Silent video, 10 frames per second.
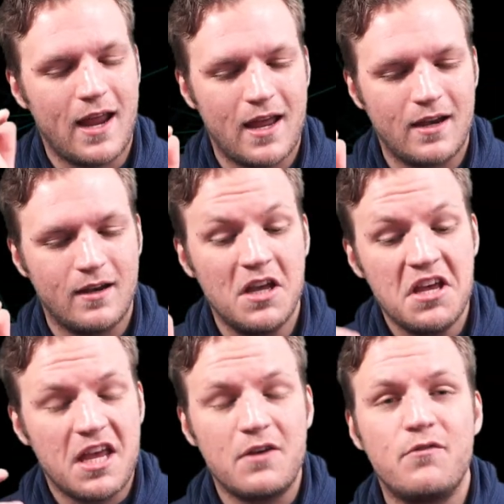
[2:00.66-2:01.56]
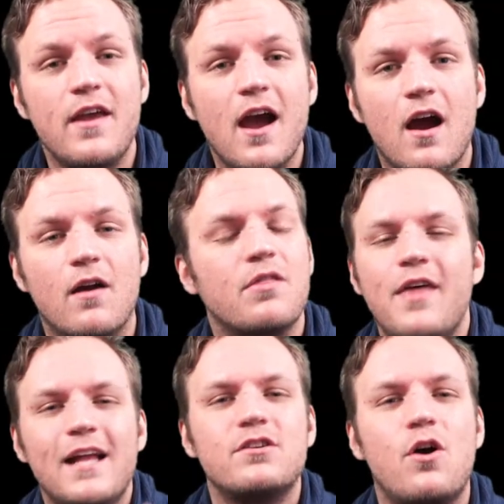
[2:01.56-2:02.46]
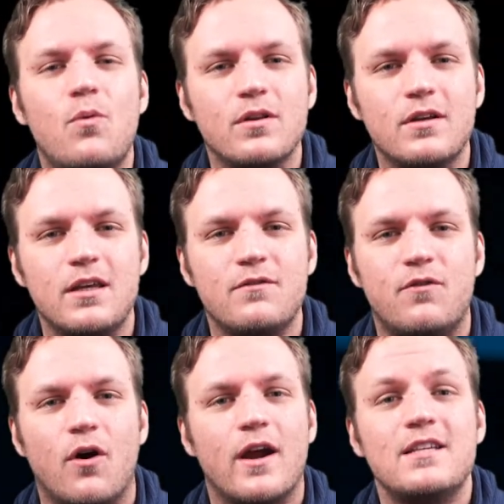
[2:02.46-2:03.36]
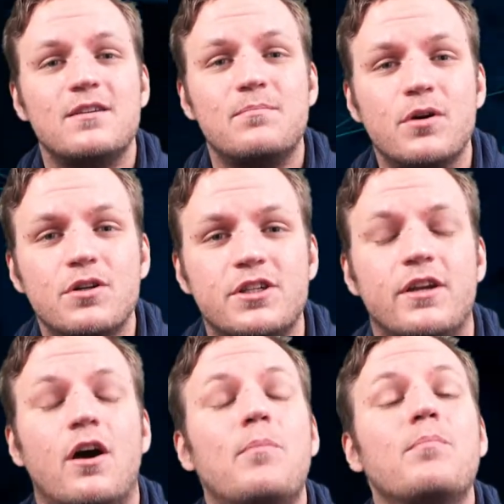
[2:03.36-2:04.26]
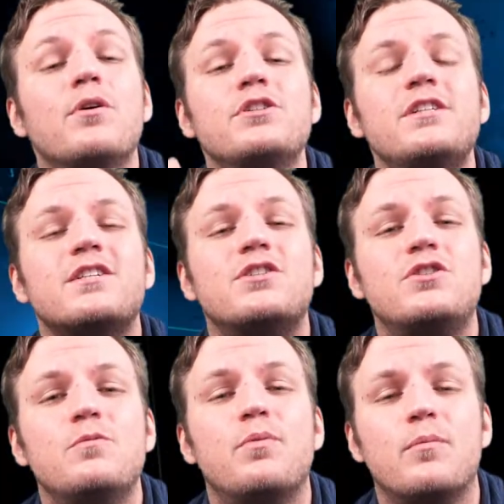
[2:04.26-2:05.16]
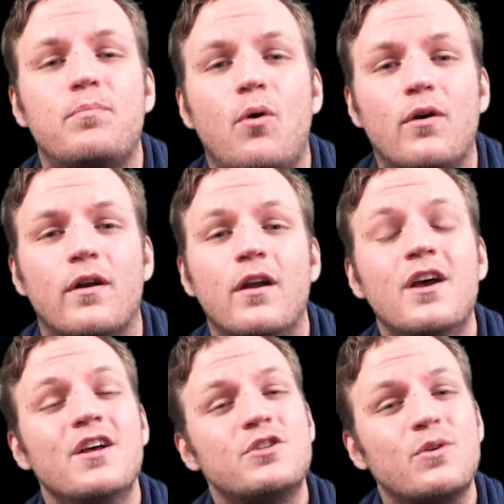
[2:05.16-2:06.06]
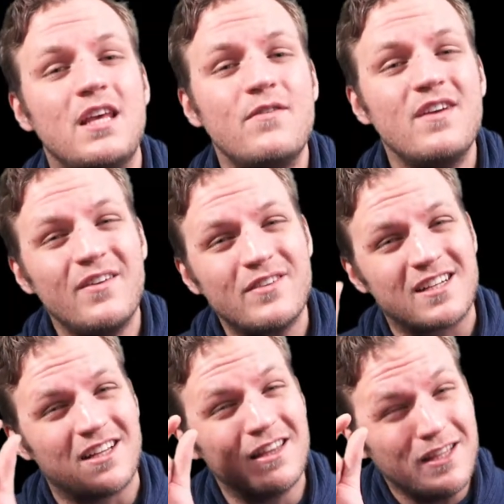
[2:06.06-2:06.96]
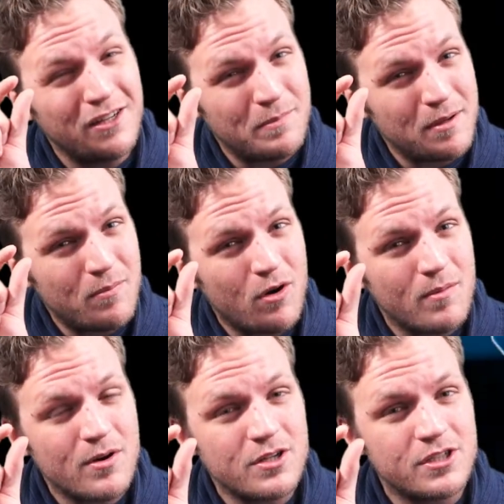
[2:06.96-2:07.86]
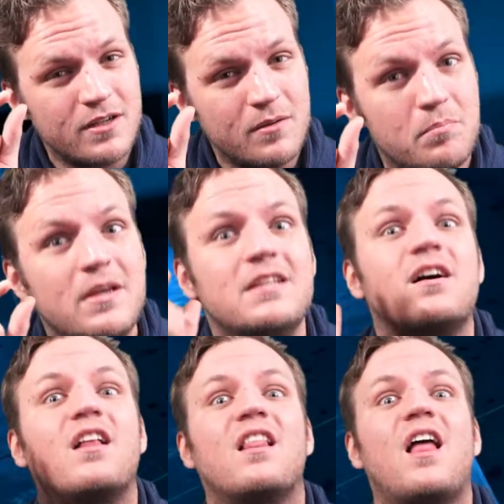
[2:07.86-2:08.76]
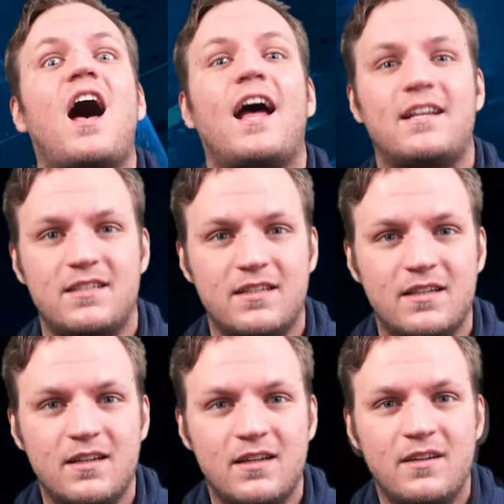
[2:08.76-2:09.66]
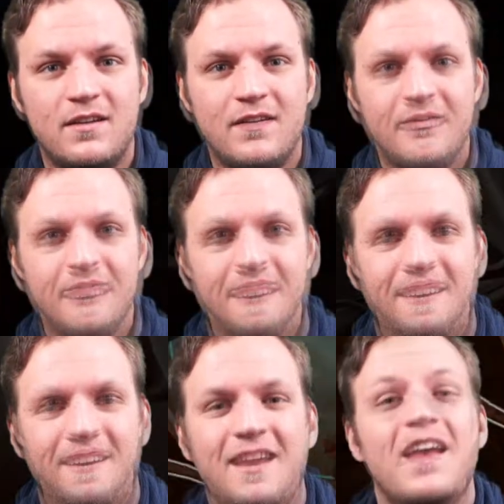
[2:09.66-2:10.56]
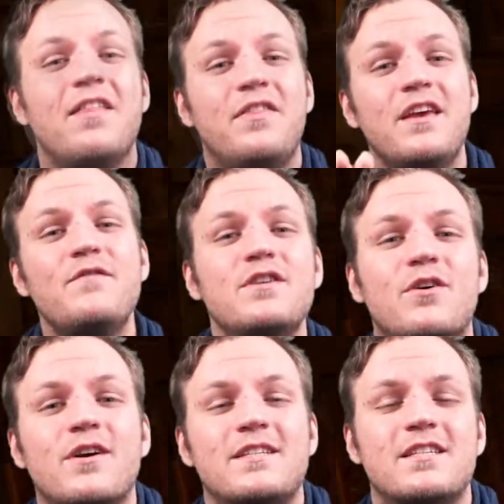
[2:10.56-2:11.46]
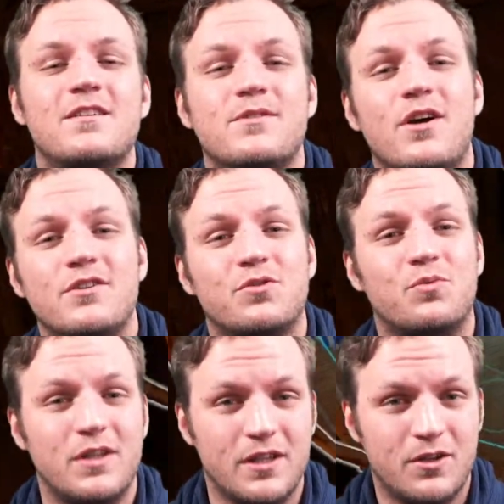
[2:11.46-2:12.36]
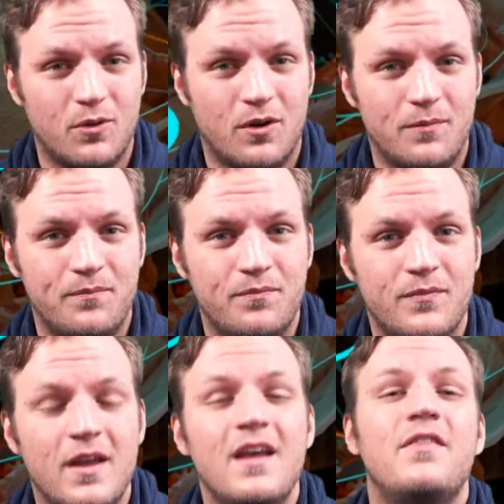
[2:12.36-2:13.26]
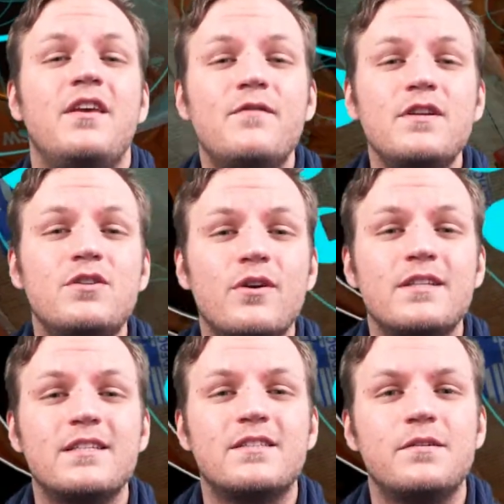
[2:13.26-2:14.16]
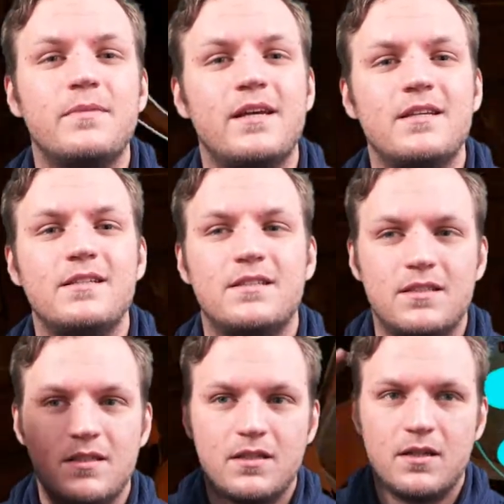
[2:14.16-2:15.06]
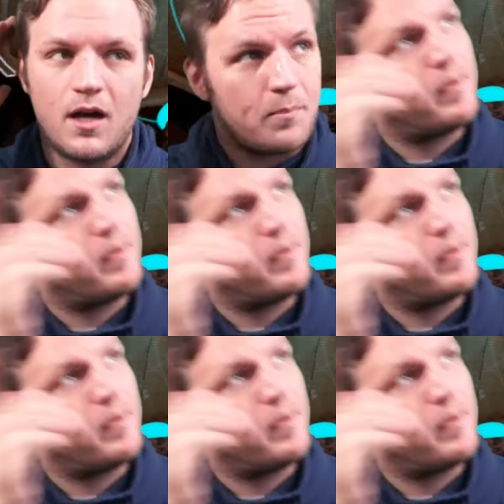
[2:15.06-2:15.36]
And in VR, that's all we're looking for, is immersion. Immersion is super important. So to even give us a little bit more immersion means a lot. The inventory system is also really cool. The inventory system is a